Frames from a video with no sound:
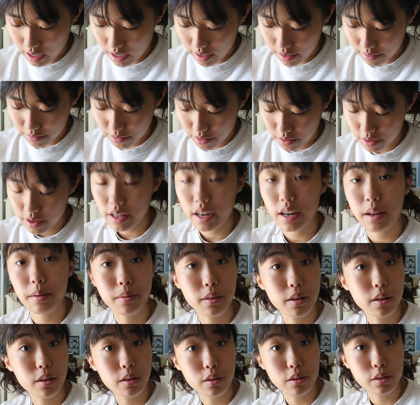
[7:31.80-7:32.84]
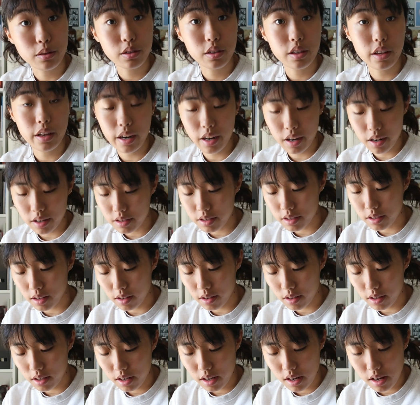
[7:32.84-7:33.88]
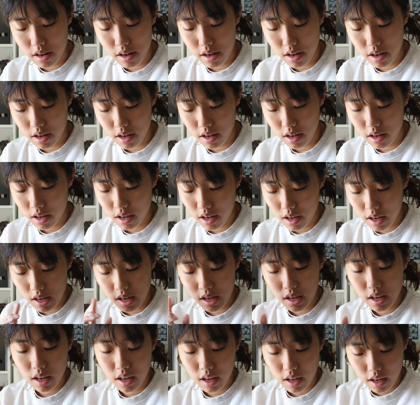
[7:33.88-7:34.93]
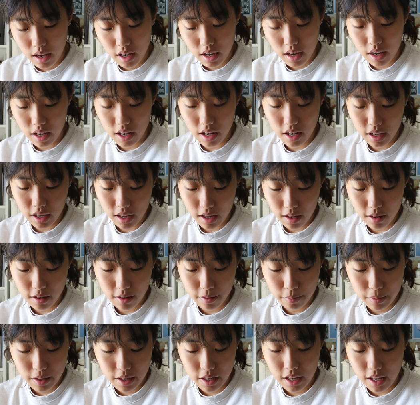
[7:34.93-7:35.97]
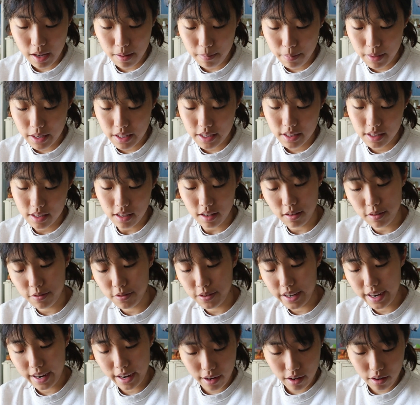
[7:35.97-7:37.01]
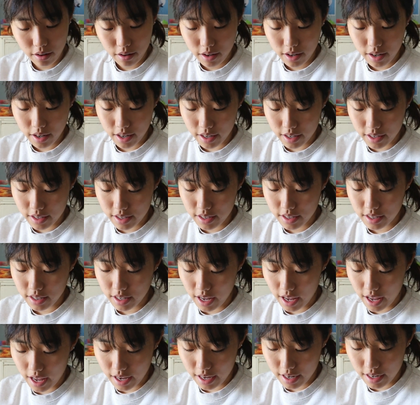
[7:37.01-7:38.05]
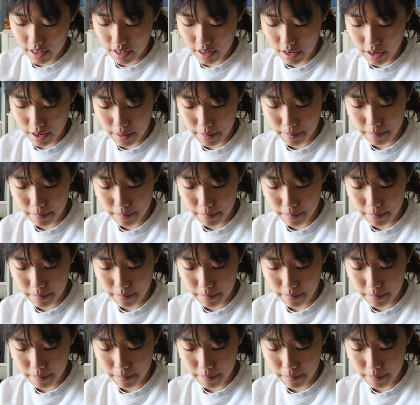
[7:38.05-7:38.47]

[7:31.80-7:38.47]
after that I'm going to go to the hair salon and I'm going to get myself a haircut, and